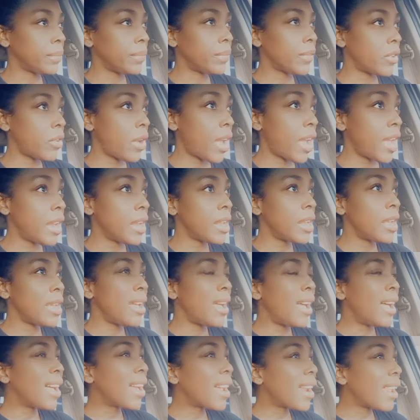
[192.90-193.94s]
right?
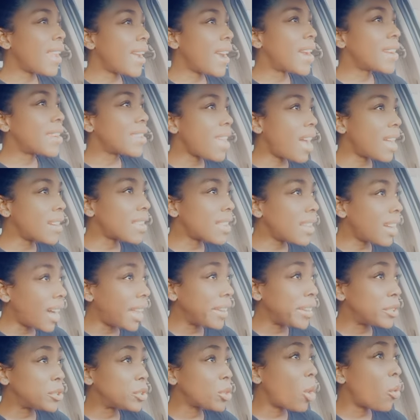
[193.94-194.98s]
Clarendon
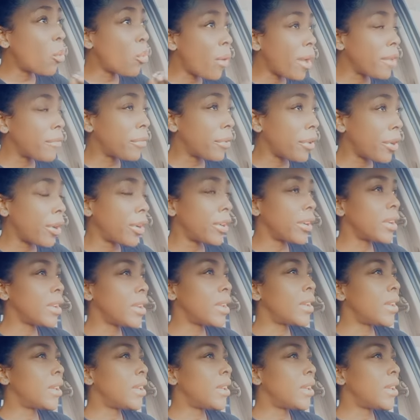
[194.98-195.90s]
College, however,